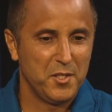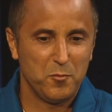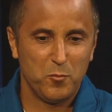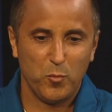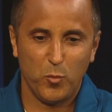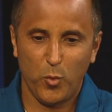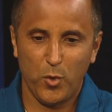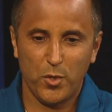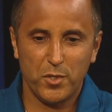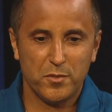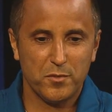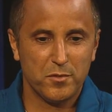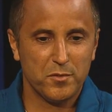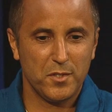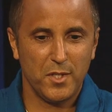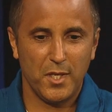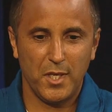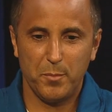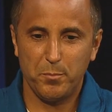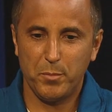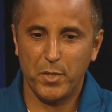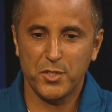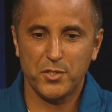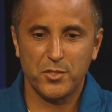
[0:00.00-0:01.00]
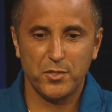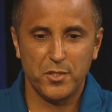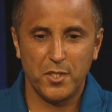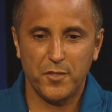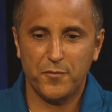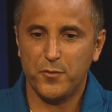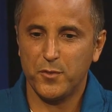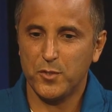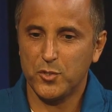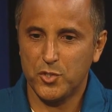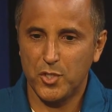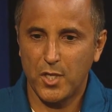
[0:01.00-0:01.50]
worked a bunch of
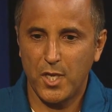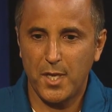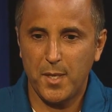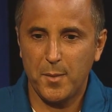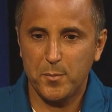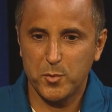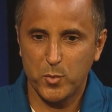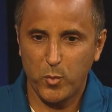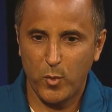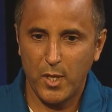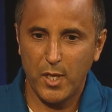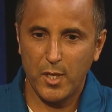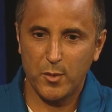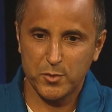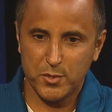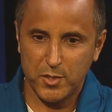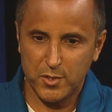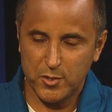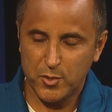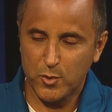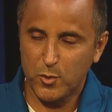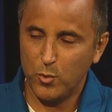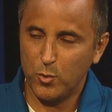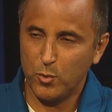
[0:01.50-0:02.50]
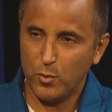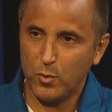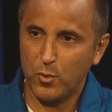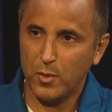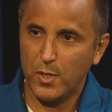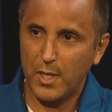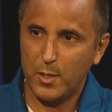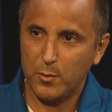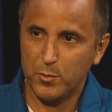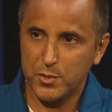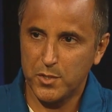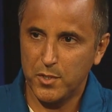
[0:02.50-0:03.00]
different jobs while I was at
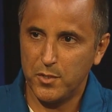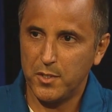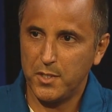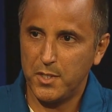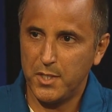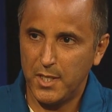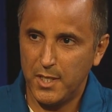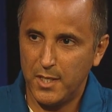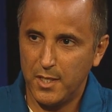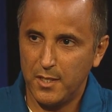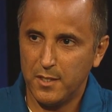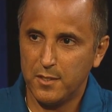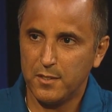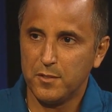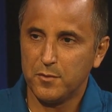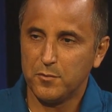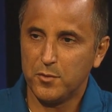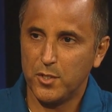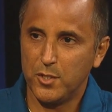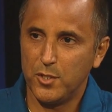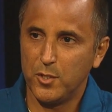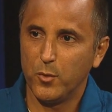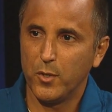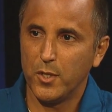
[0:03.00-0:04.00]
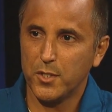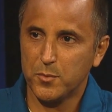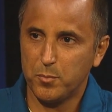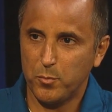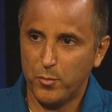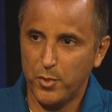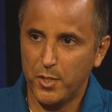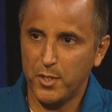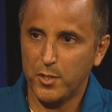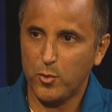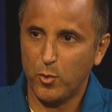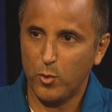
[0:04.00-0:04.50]
school. I was in the, uh, the U.S.
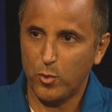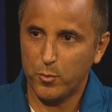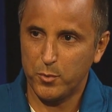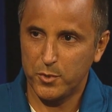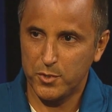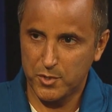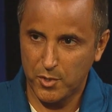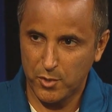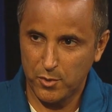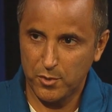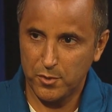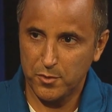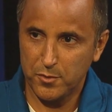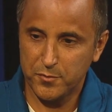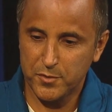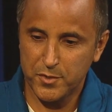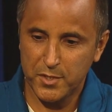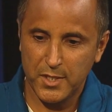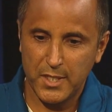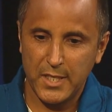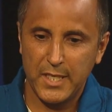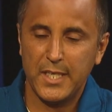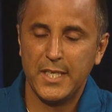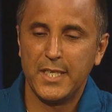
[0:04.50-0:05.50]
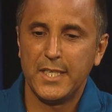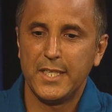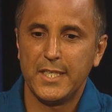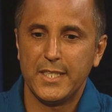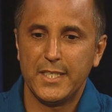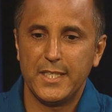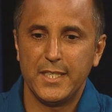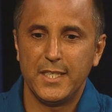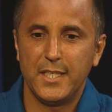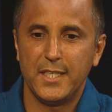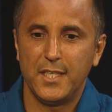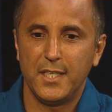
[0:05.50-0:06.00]
Marine Corps Reserves,
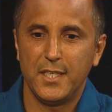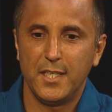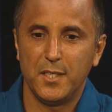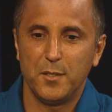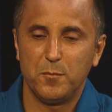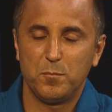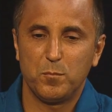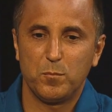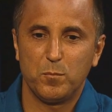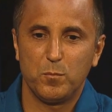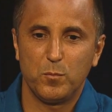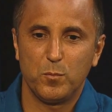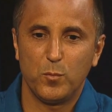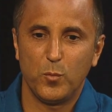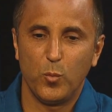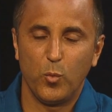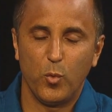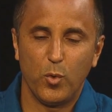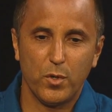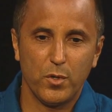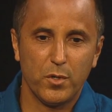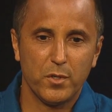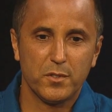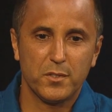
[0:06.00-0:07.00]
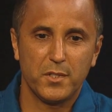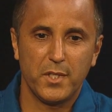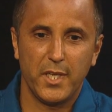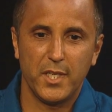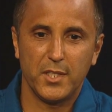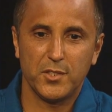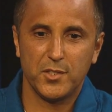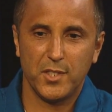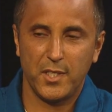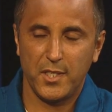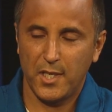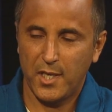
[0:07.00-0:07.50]
uh, worked
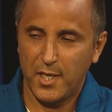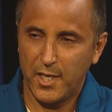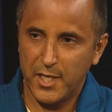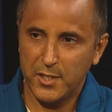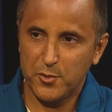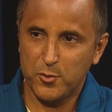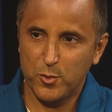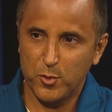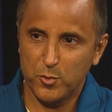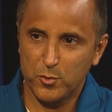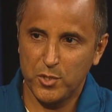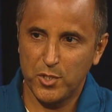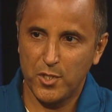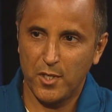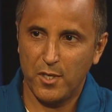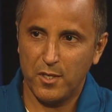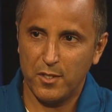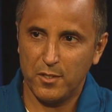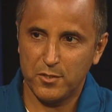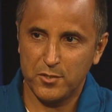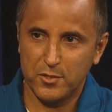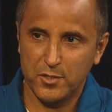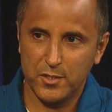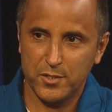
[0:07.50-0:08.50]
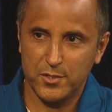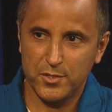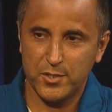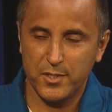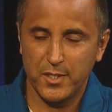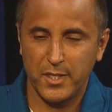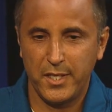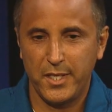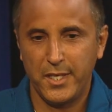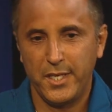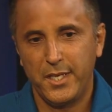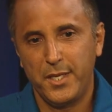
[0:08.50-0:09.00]
as a hydrogeologist,
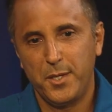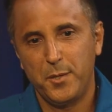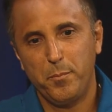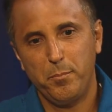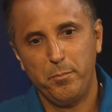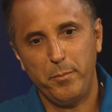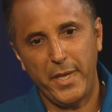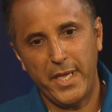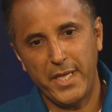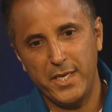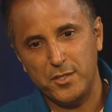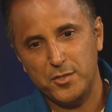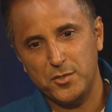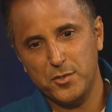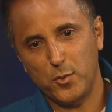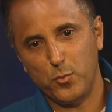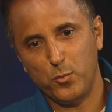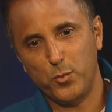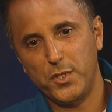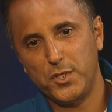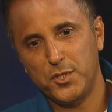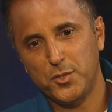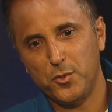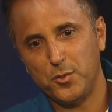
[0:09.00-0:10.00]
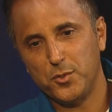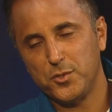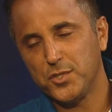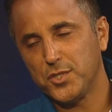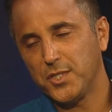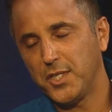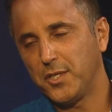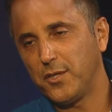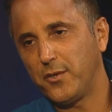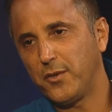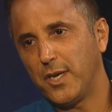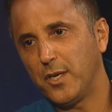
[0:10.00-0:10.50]
managed the research
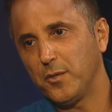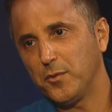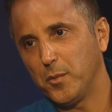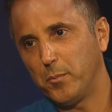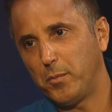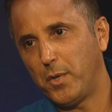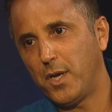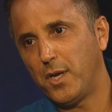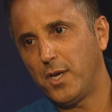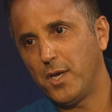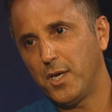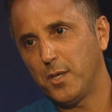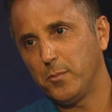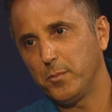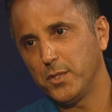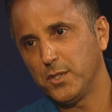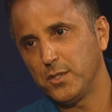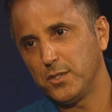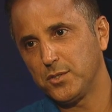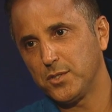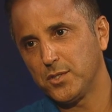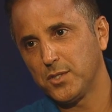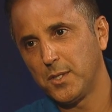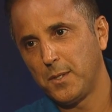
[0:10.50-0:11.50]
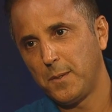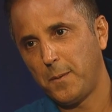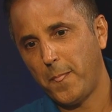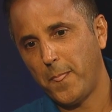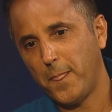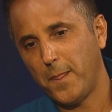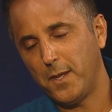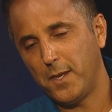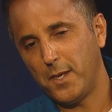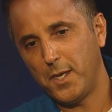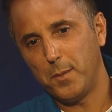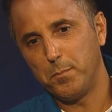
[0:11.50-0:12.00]
center out in the Bahamas,
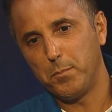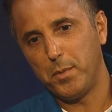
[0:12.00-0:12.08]
uh,